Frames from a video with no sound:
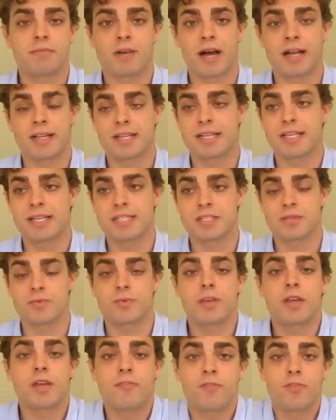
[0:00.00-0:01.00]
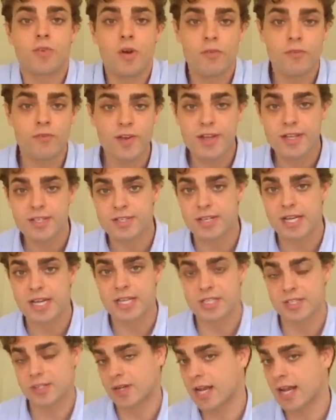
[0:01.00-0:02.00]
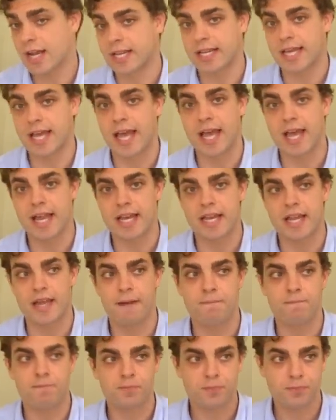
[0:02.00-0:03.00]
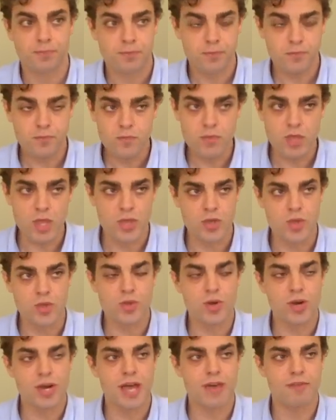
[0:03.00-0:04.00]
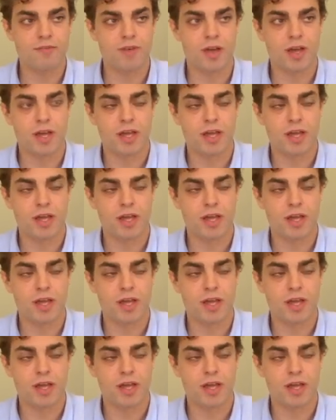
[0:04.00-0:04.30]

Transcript: at least if you're first restaurant and you don't have